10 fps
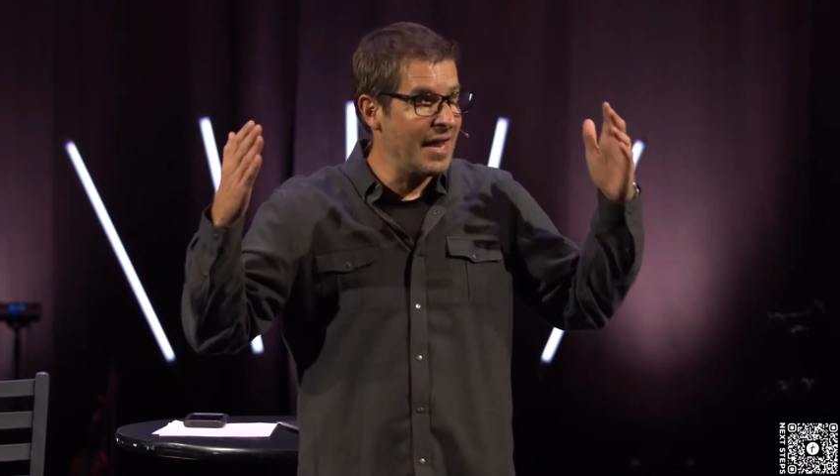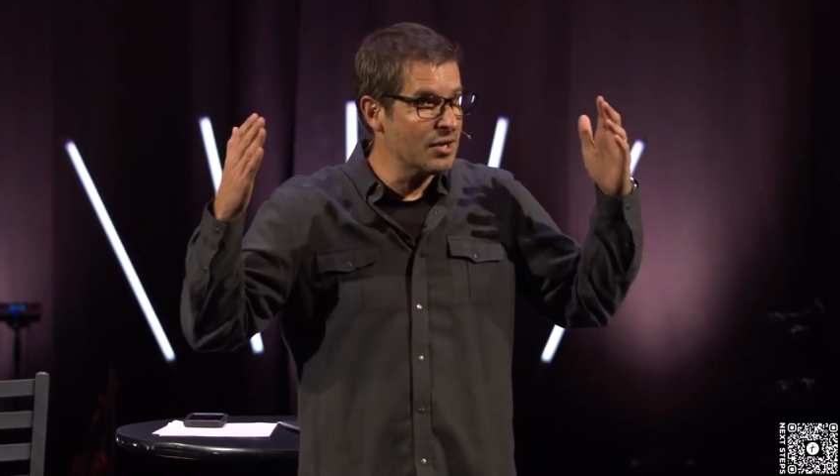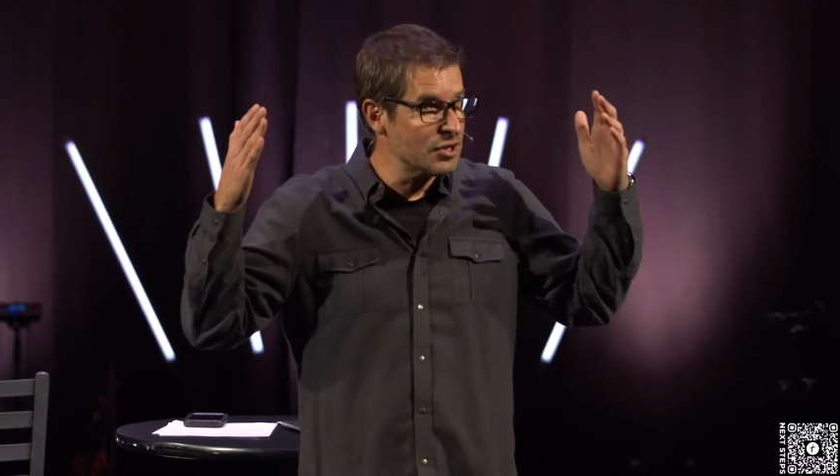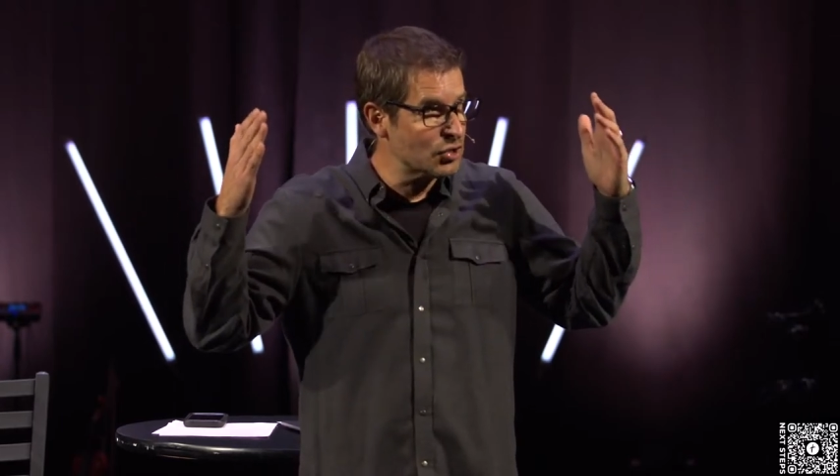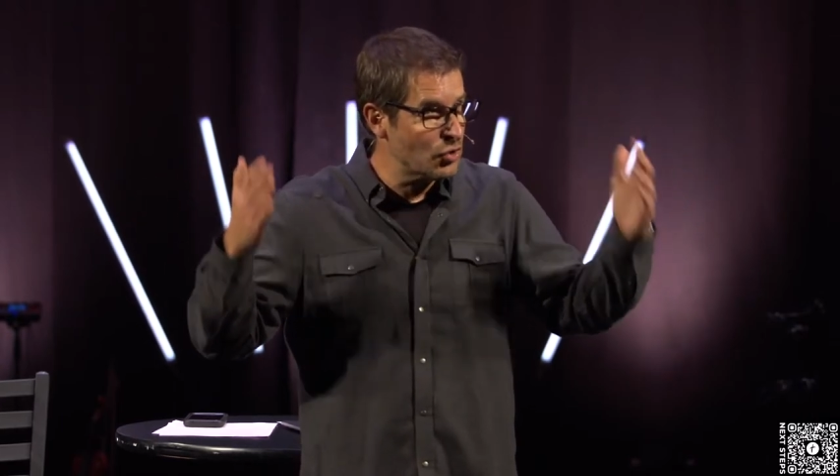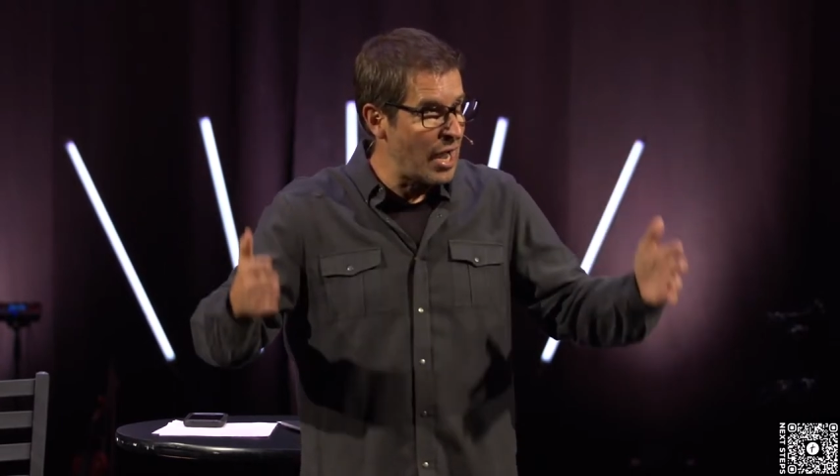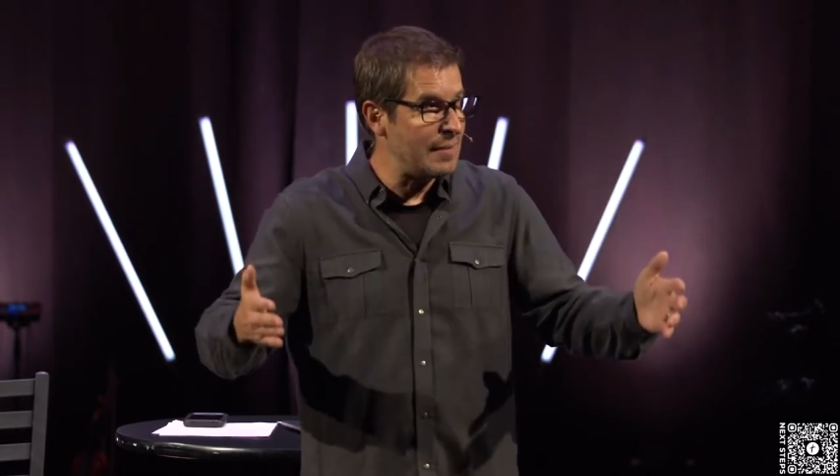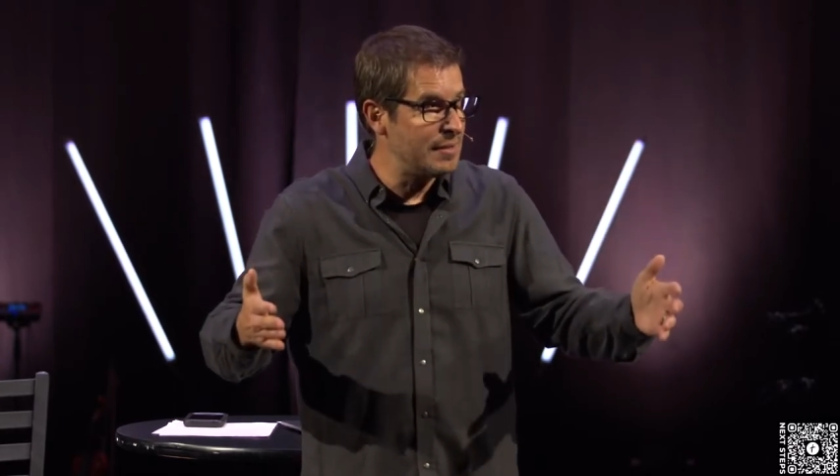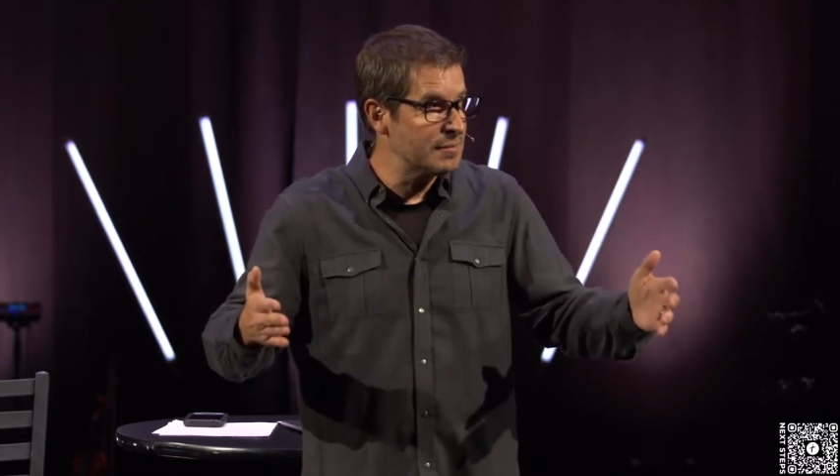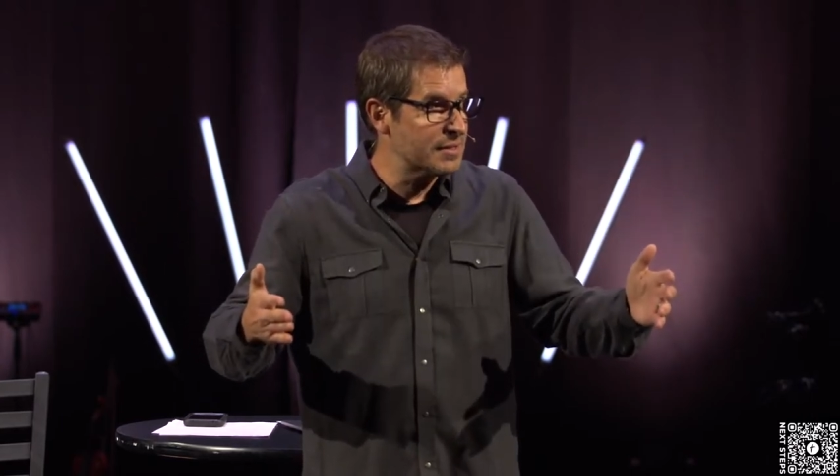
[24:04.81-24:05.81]

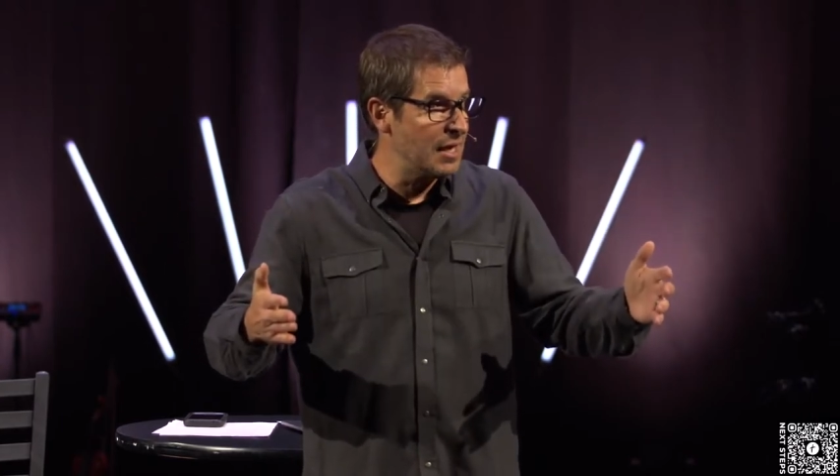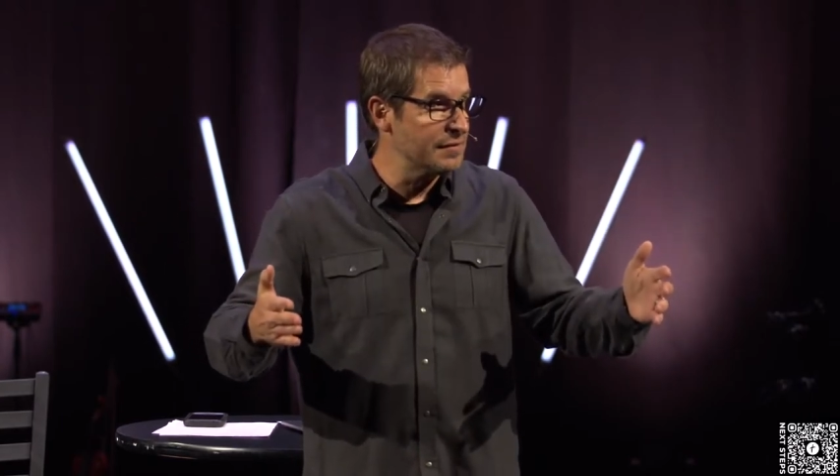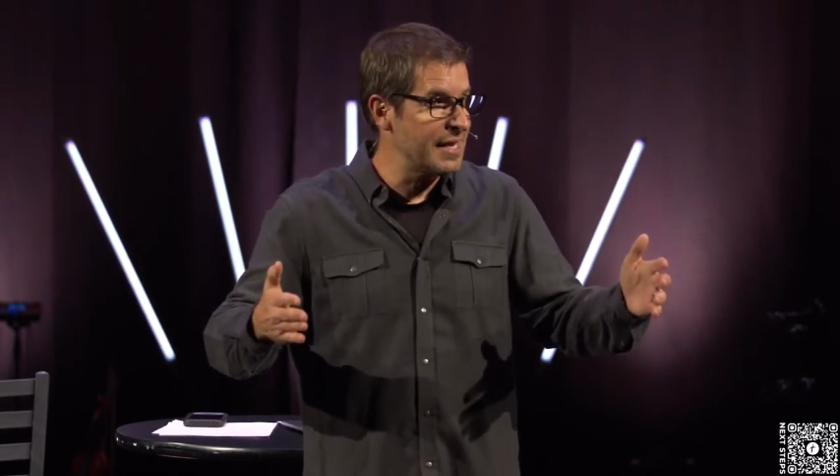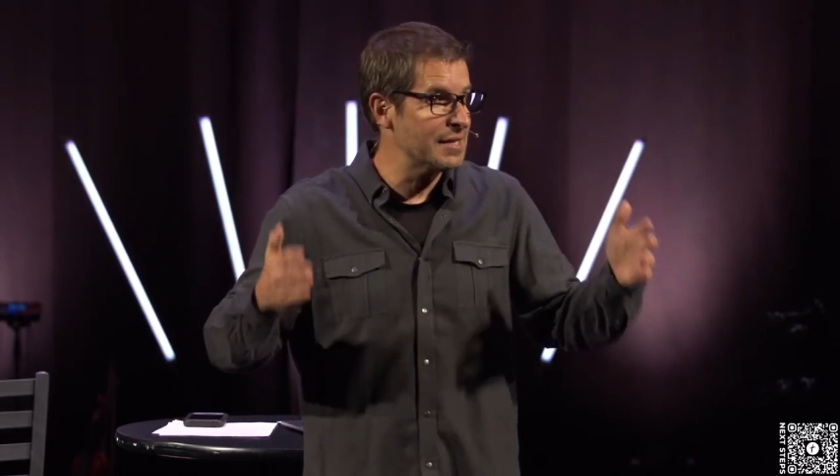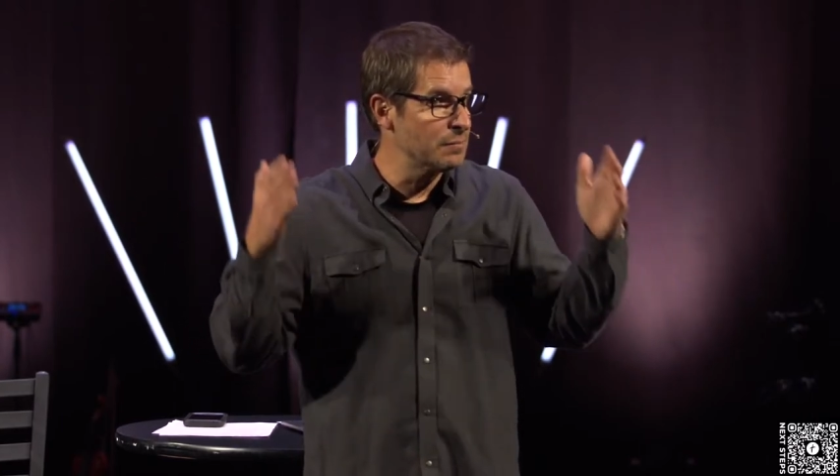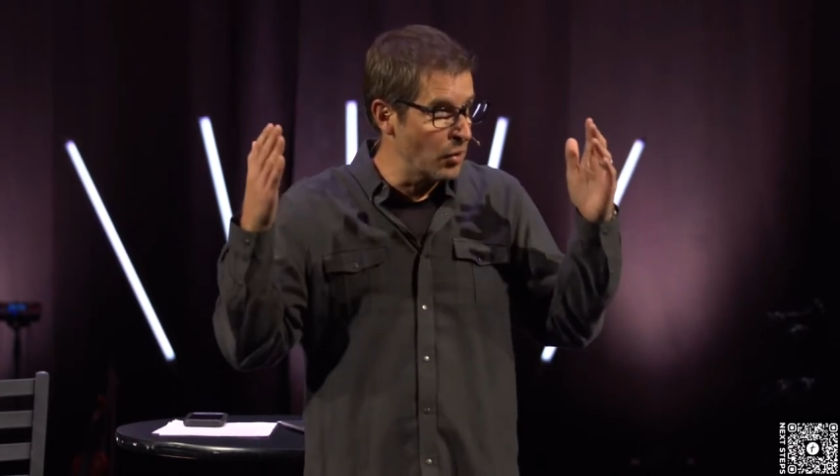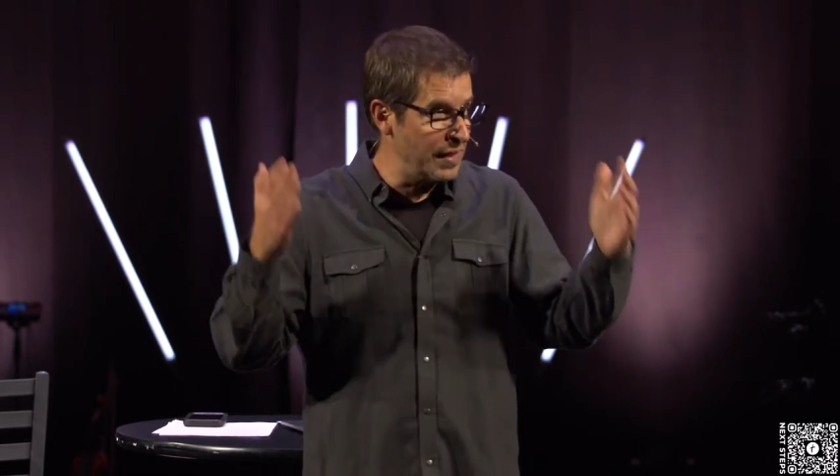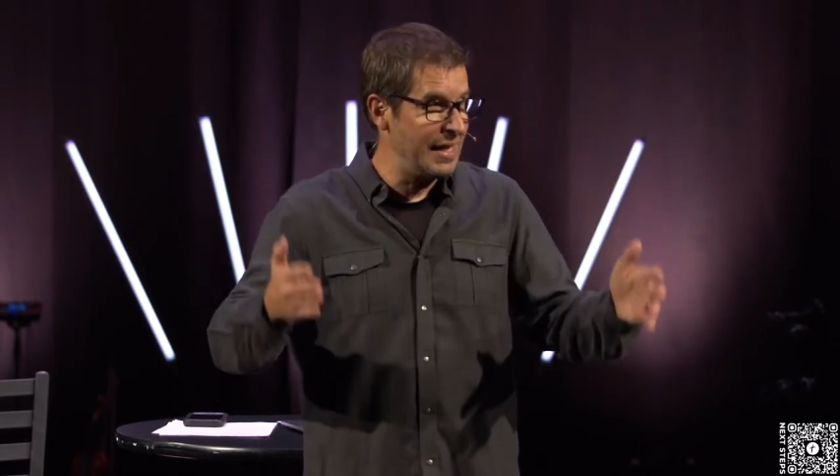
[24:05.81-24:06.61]
described themselves as more than